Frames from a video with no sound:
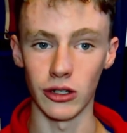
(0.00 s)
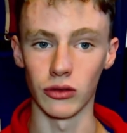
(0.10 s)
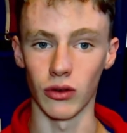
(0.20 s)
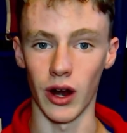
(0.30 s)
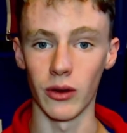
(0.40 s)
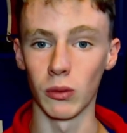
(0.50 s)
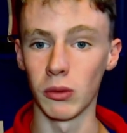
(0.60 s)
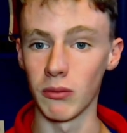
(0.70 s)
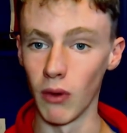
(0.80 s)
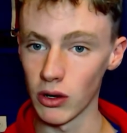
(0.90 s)
you'll write will
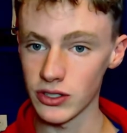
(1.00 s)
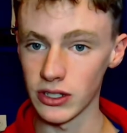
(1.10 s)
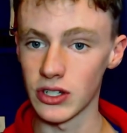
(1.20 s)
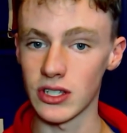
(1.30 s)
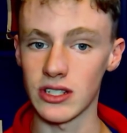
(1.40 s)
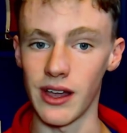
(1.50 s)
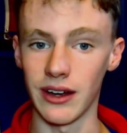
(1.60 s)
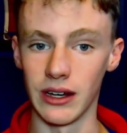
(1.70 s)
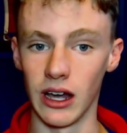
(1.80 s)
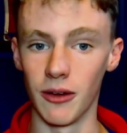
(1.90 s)
be mostly just
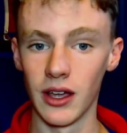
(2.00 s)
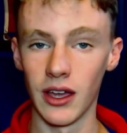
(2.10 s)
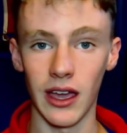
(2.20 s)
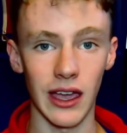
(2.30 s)
setting up